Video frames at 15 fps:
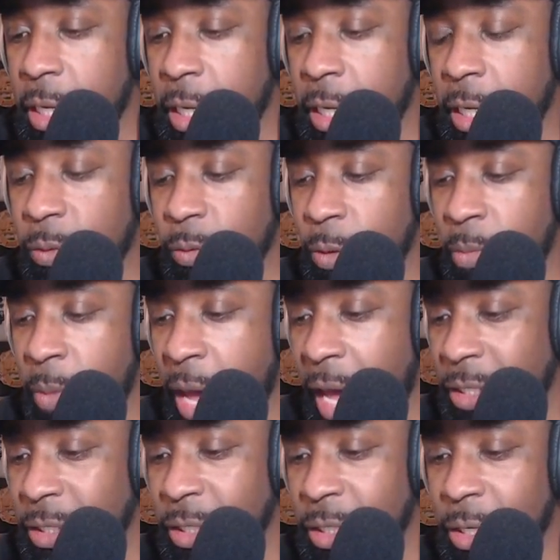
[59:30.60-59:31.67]
get through the
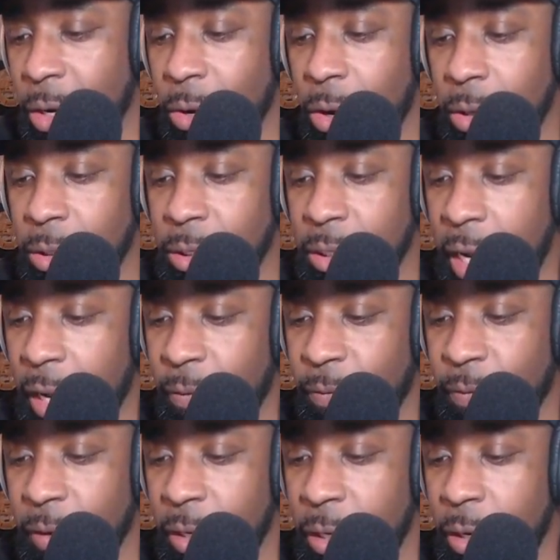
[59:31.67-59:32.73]
match, all
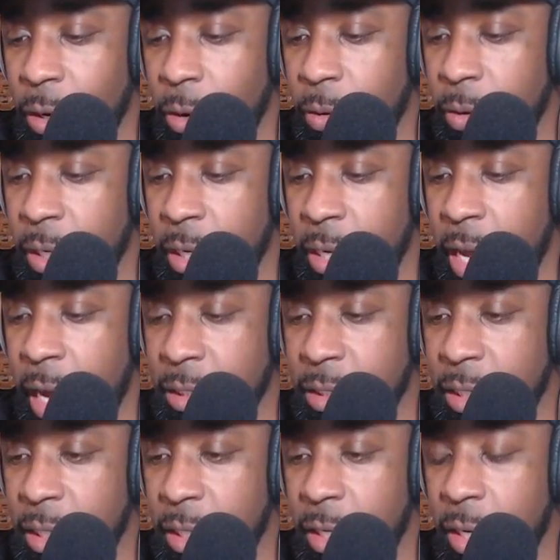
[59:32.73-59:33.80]
safe, and and he
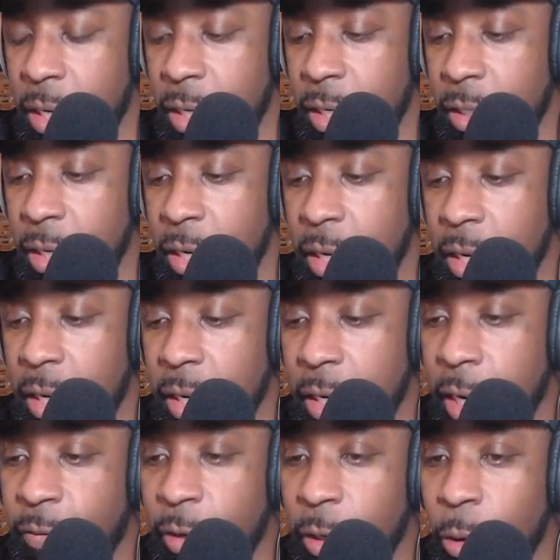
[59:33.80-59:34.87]
actually
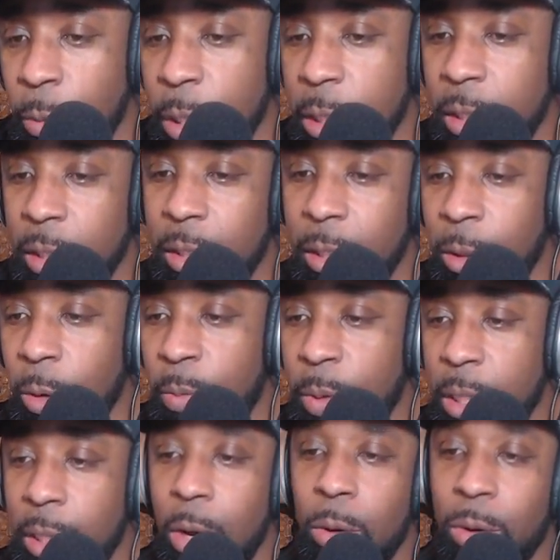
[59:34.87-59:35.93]
live a little
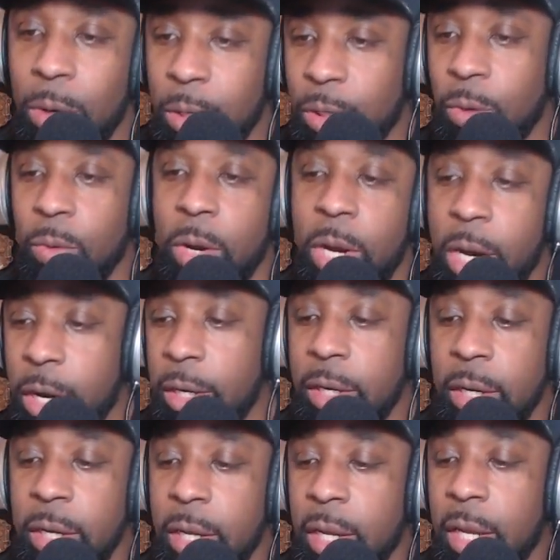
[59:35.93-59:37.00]
bit longer career.
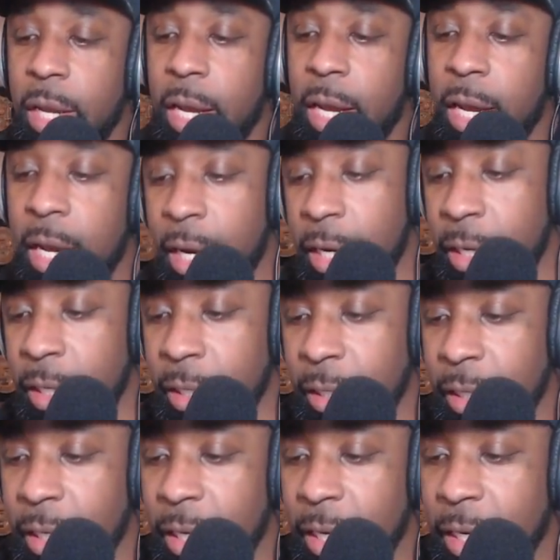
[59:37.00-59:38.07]
And
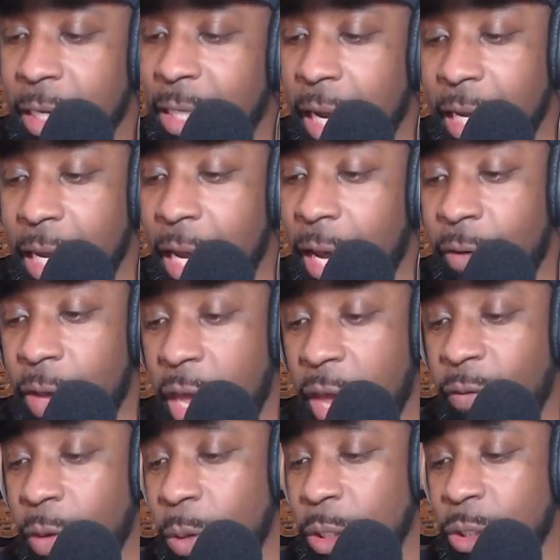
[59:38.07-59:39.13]
because
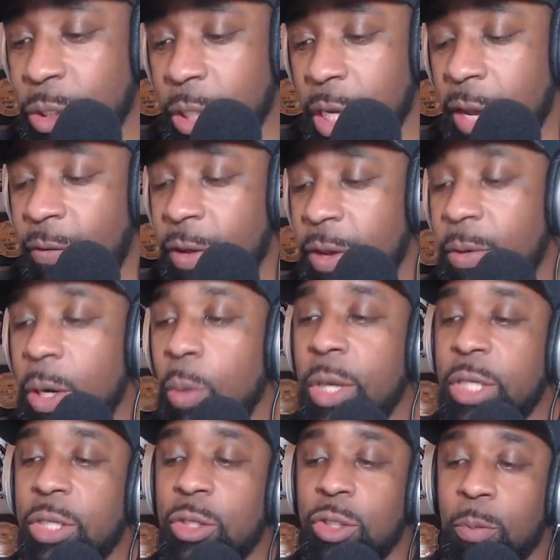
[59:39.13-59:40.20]
if he would have
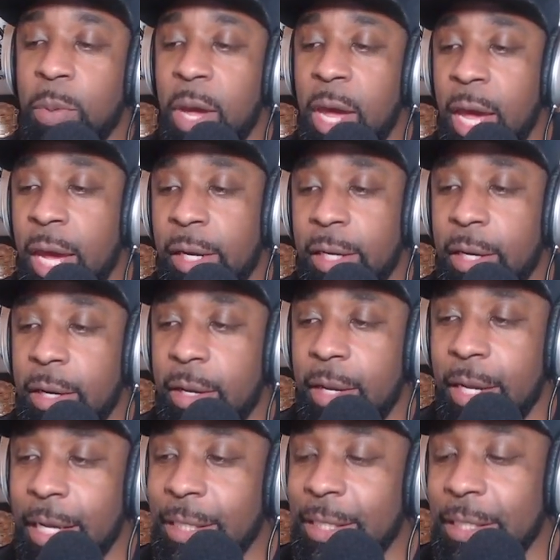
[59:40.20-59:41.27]
went to Japan,
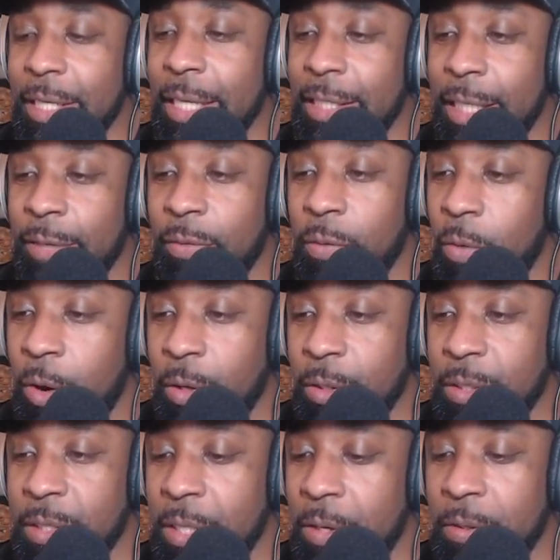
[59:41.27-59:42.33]
that's even
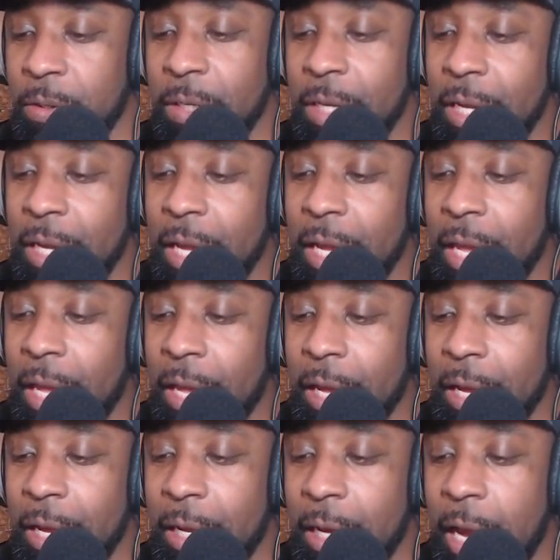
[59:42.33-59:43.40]
worse. So
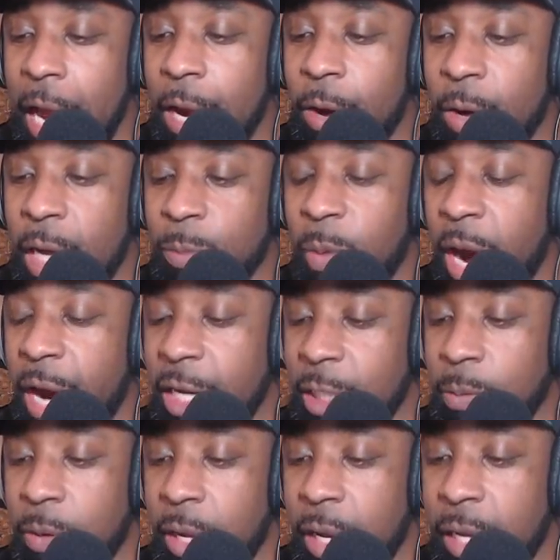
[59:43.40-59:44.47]
I know that's part of
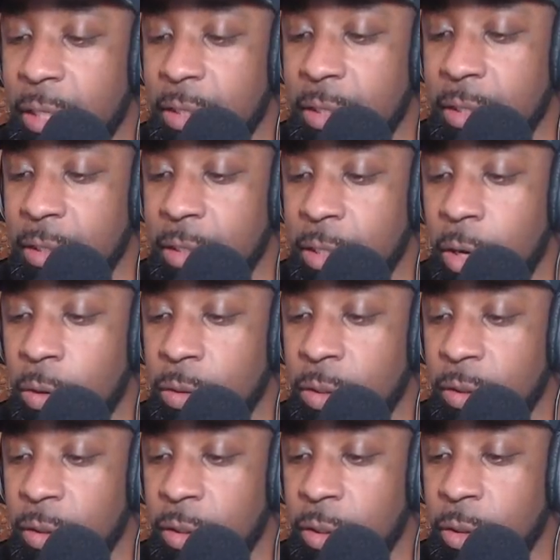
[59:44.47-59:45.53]
his plans to go
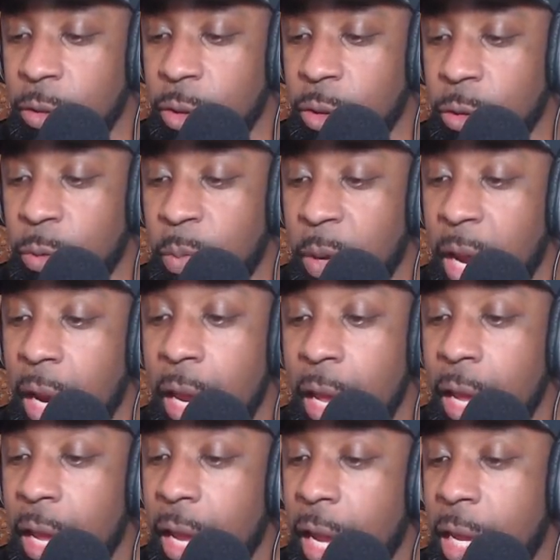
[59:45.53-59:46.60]
to Japan.
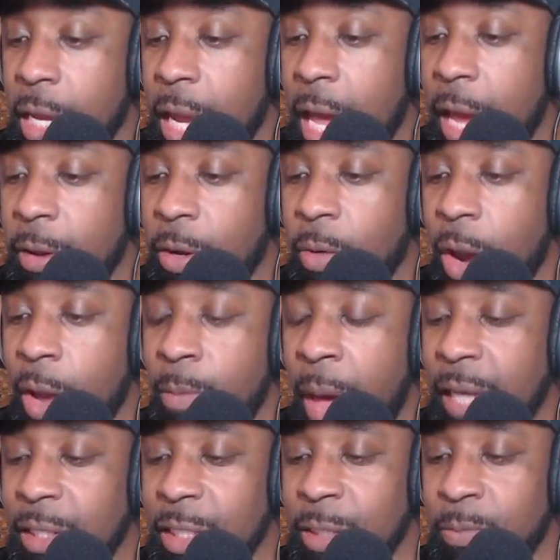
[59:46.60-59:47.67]
And he could have great
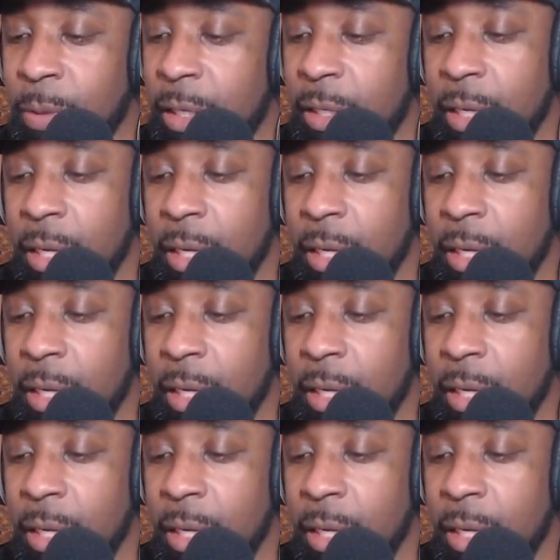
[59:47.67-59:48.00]
matches, but